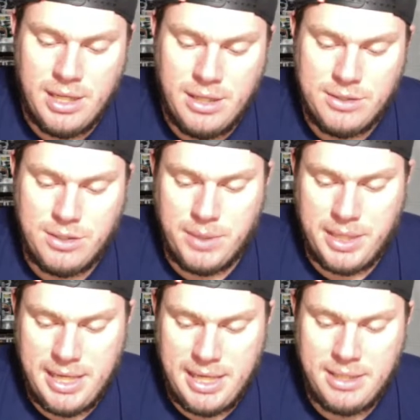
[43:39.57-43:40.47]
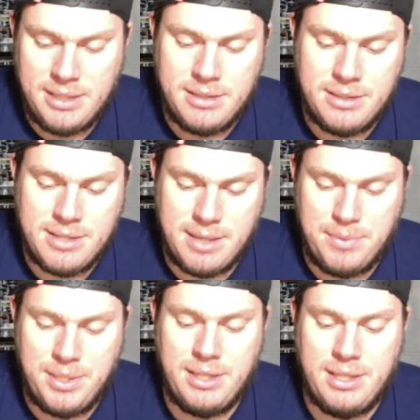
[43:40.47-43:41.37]
So again,
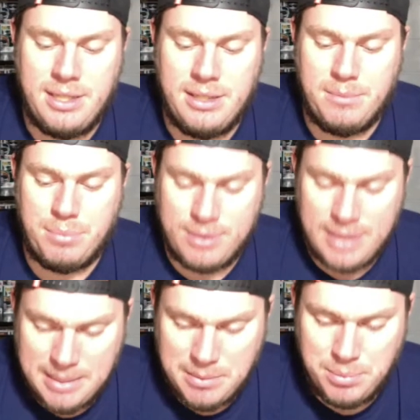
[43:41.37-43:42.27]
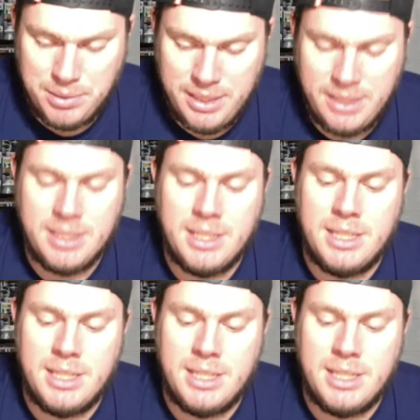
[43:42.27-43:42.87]
something that probably